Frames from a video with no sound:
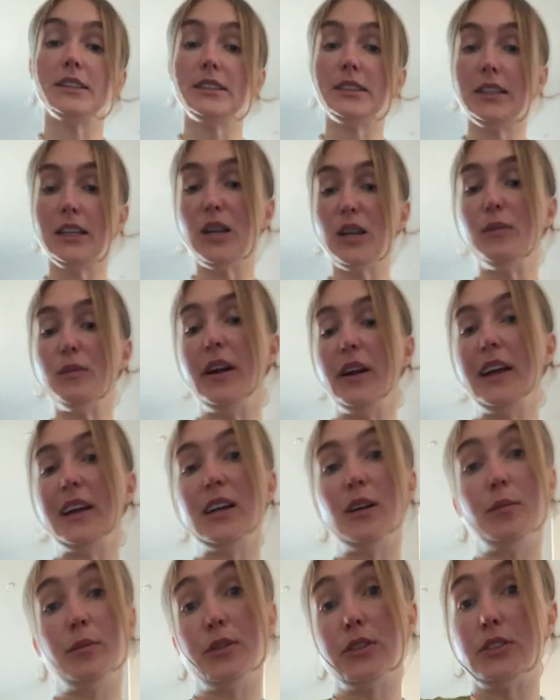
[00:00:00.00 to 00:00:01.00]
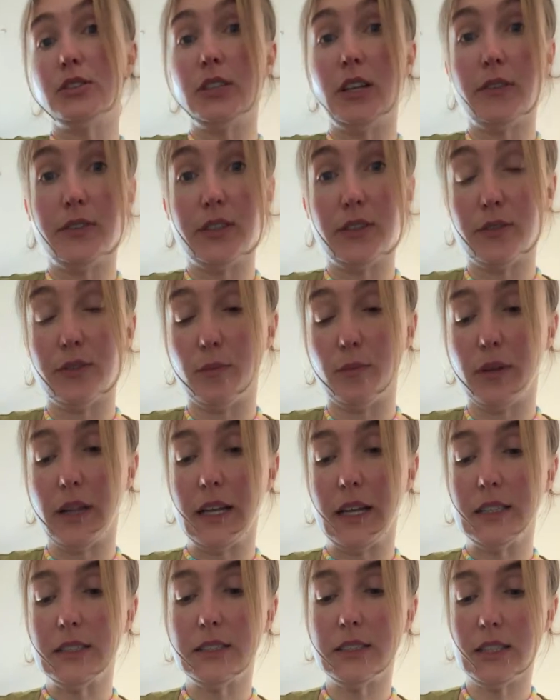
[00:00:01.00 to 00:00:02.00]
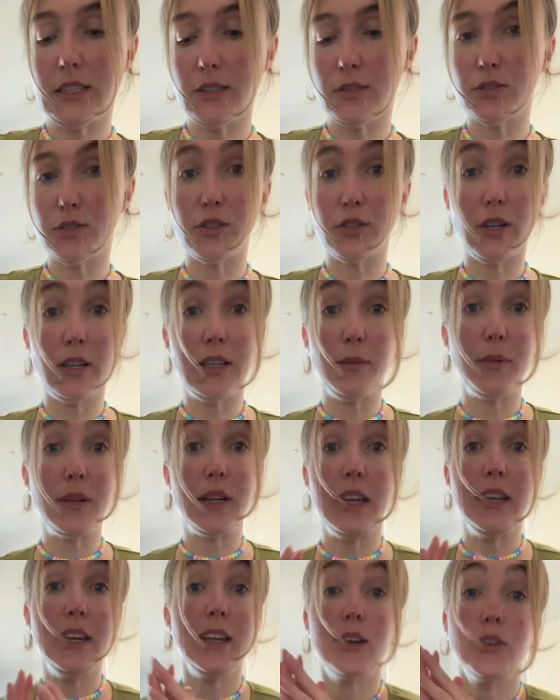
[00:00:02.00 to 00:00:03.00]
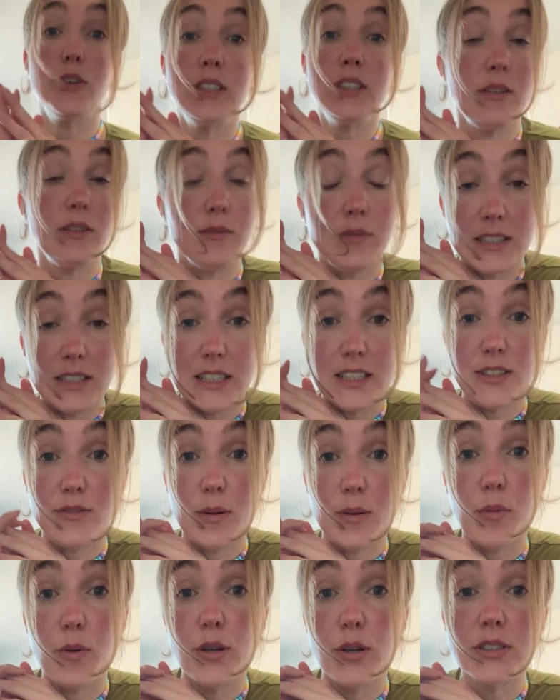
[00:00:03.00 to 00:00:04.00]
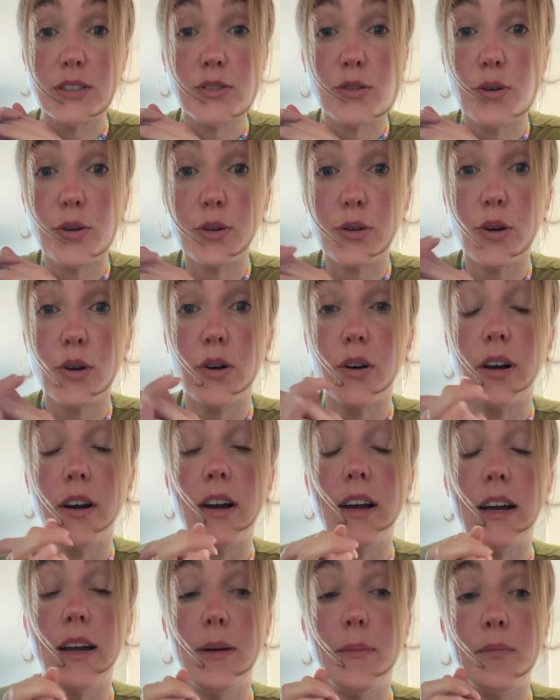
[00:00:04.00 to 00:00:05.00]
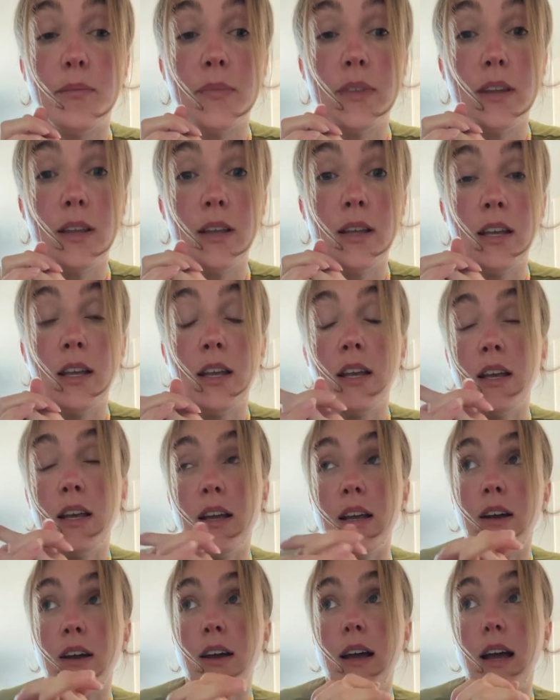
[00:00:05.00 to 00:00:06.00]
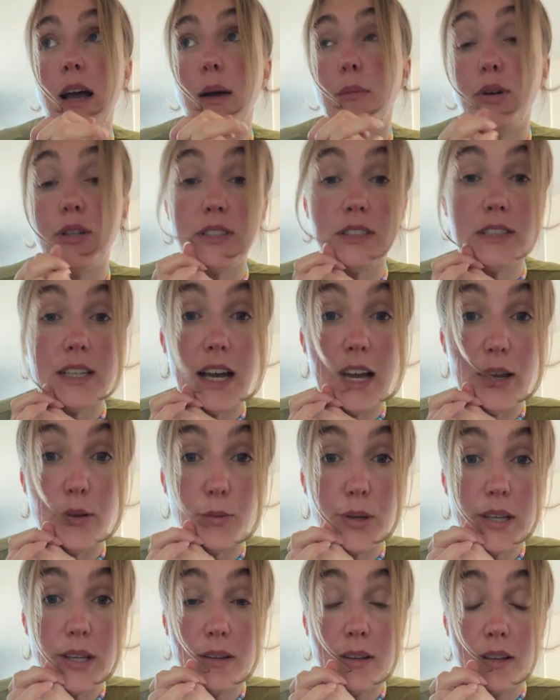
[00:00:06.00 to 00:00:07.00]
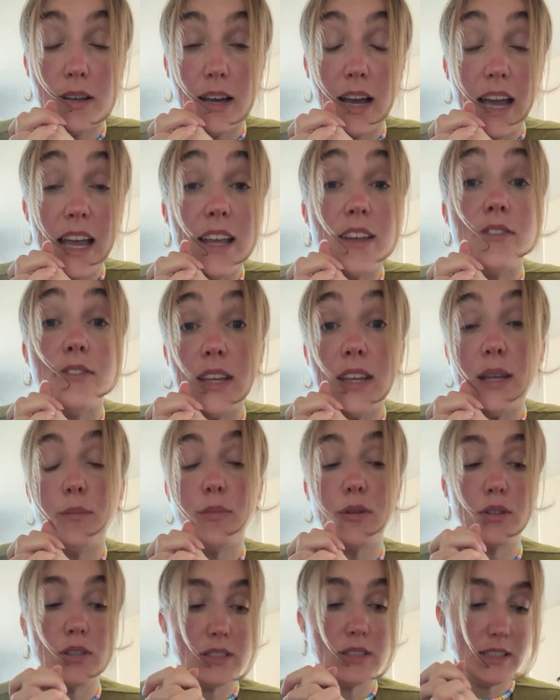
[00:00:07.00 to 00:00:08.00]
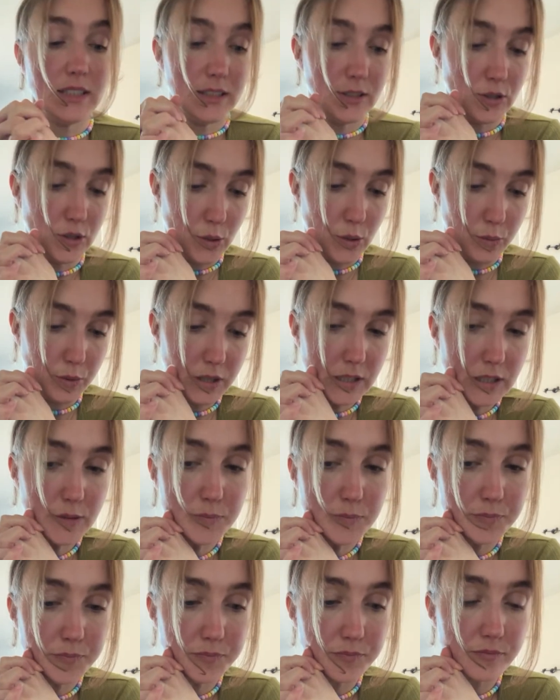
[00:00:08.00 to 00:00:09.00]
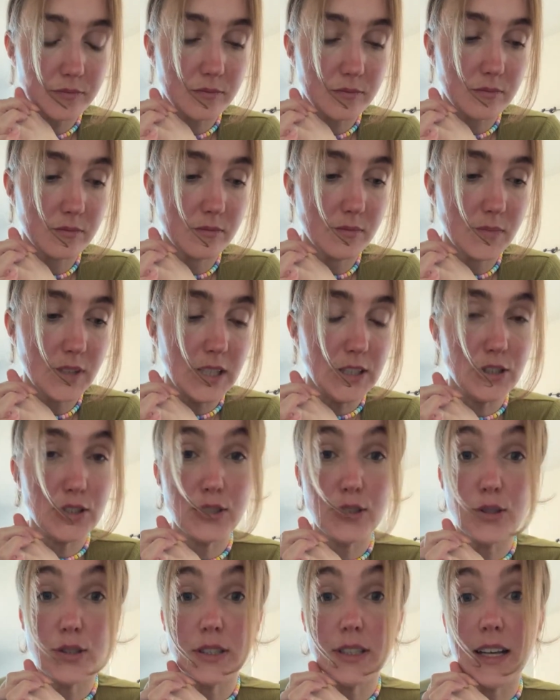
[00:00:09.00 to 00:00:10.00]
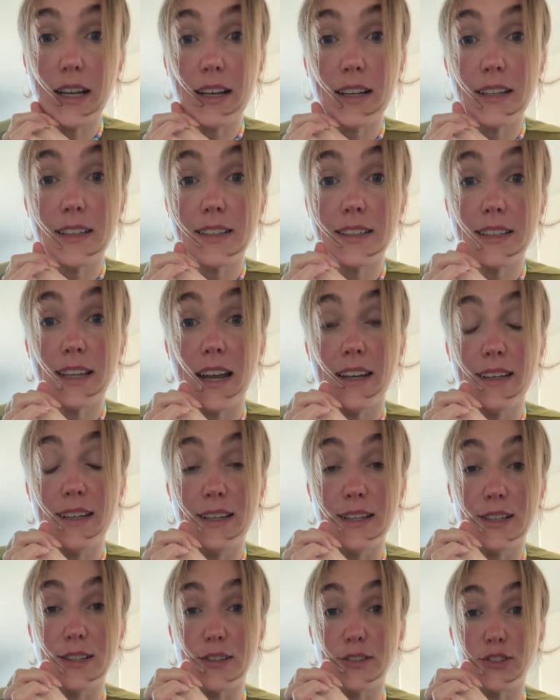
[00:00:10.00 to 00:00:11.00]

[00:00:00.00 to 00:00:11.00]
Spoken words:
here in America because you have different plants here. So in the beginning I couldn't even identify poison oak or poison ivy because I didn't know it. It just looked like tiny little